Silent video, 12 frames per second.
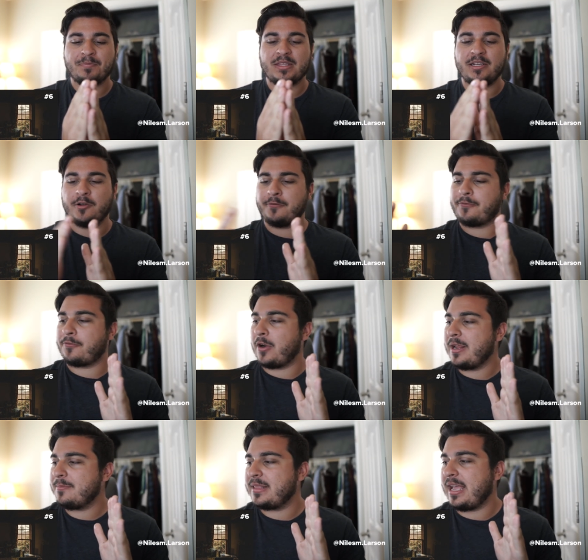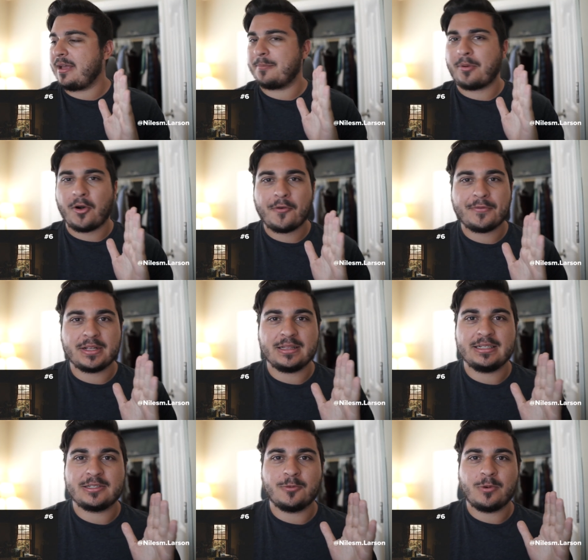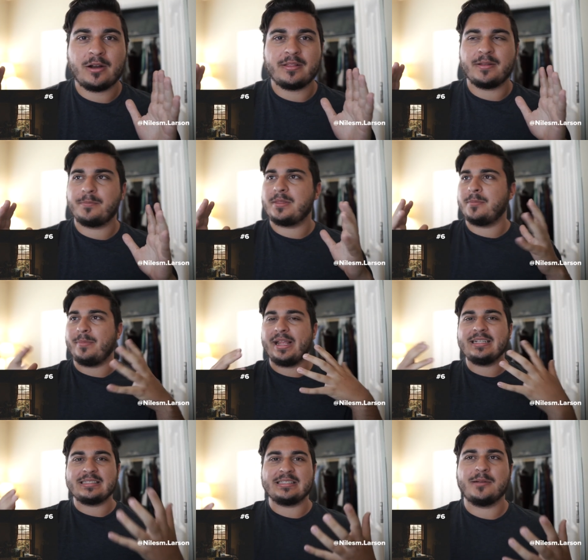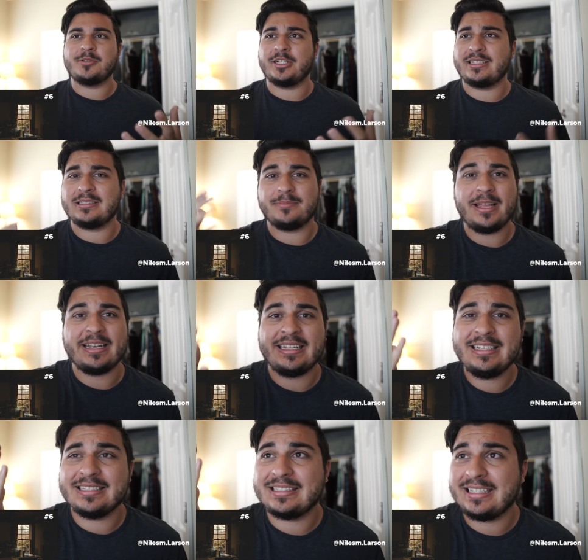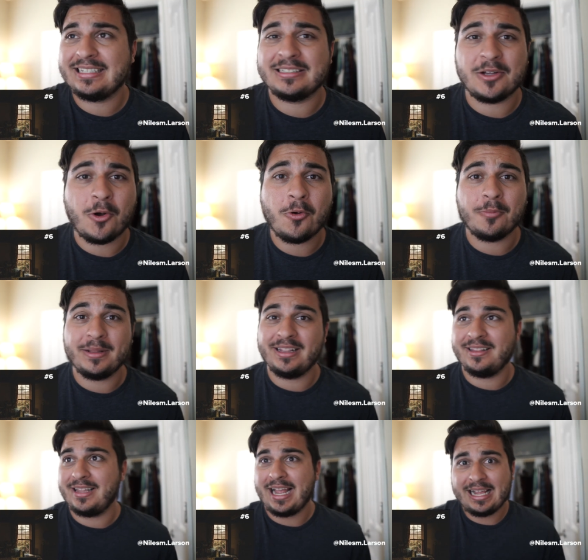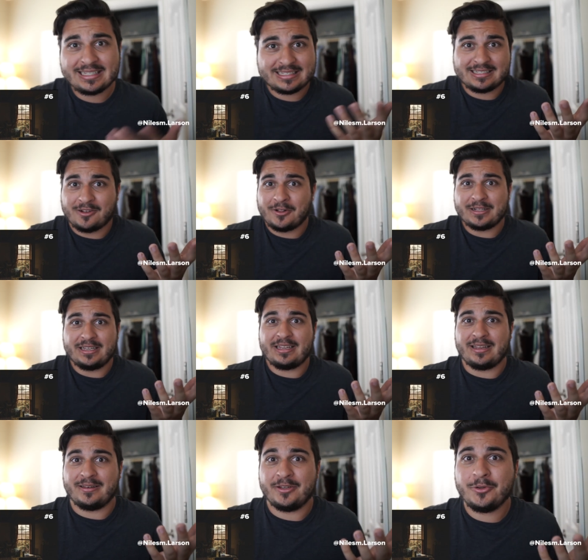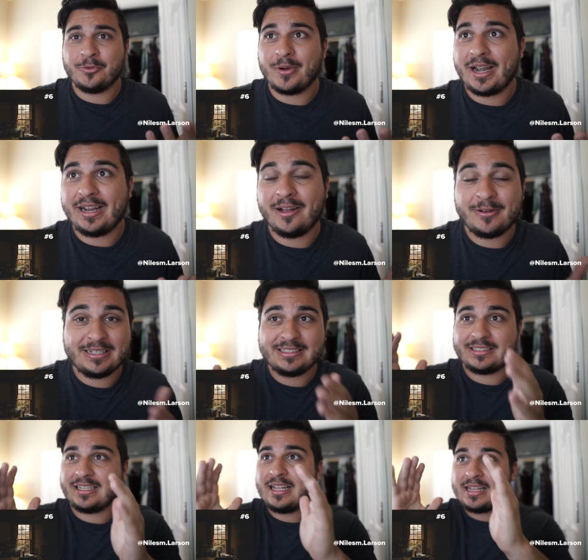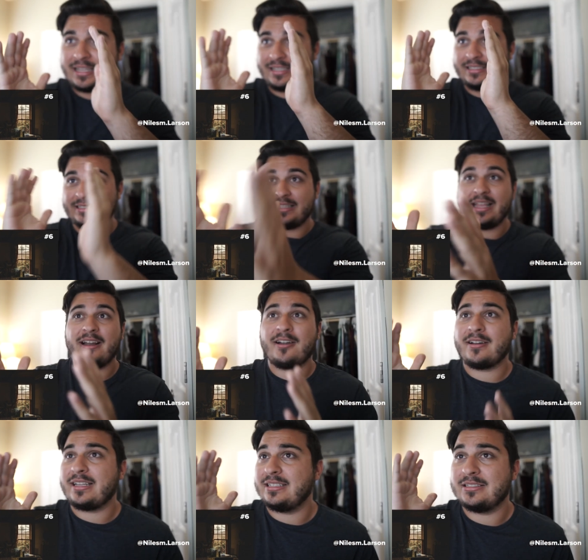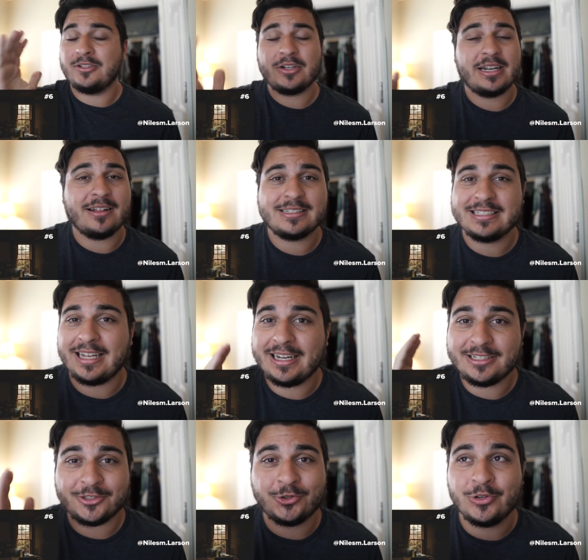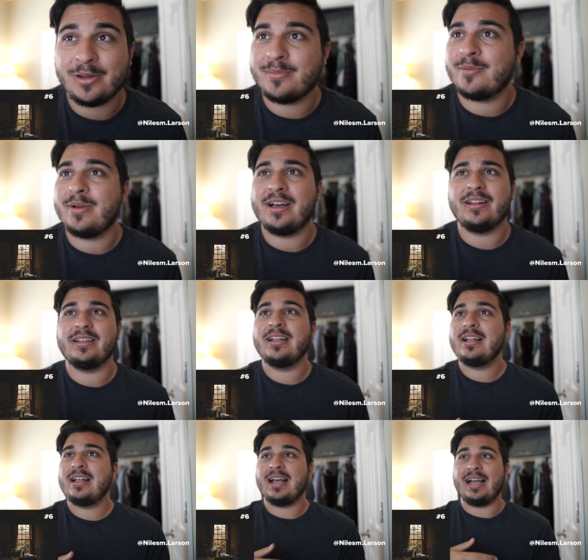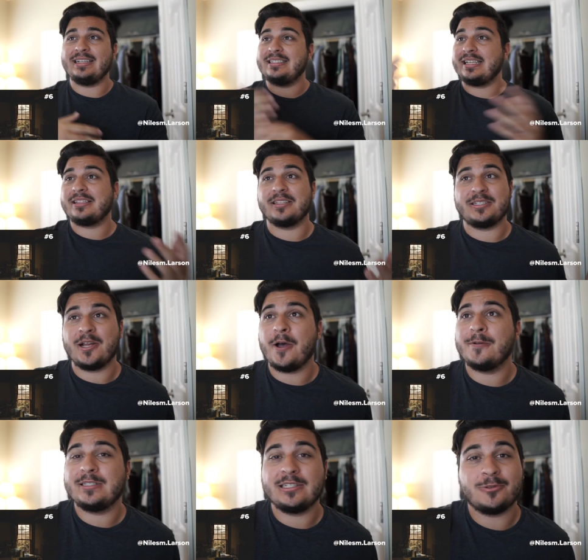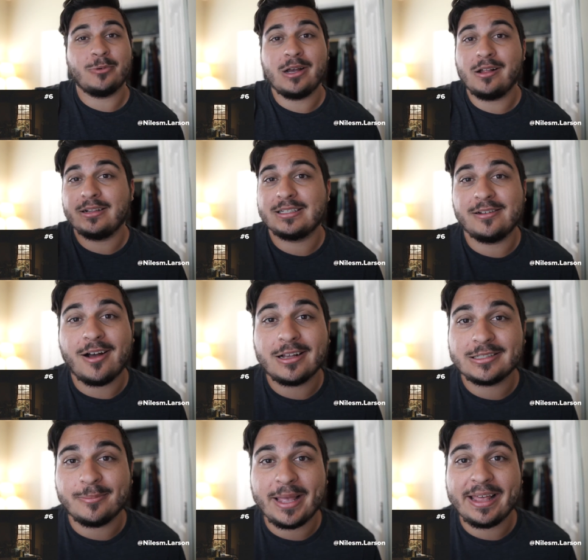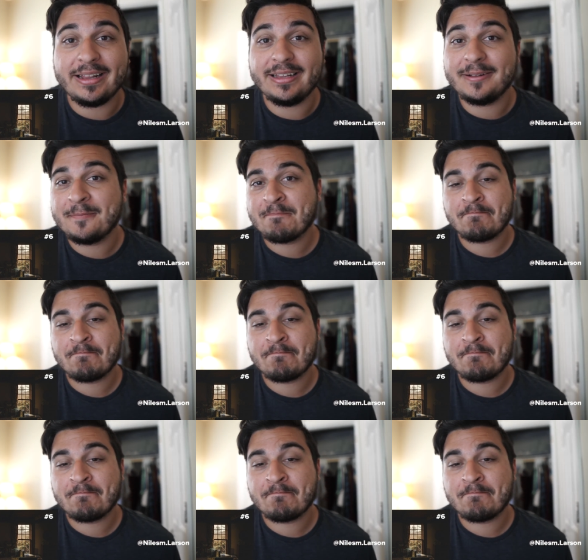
you know, frame that perfectly to where the the main subject is, man, he is in his home, and that's all he can do right now. He's he's there, he's looking outside, he's dreaming about it. I dig the tones as well. It's an awesome edit.